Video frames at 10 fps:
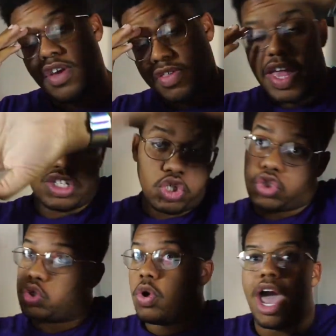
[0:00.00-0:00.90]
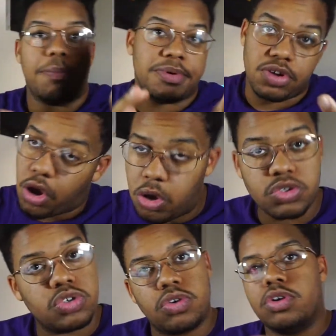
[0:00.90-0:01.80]
that just so happen to
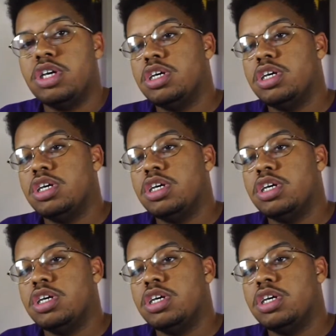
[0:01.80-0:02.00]
also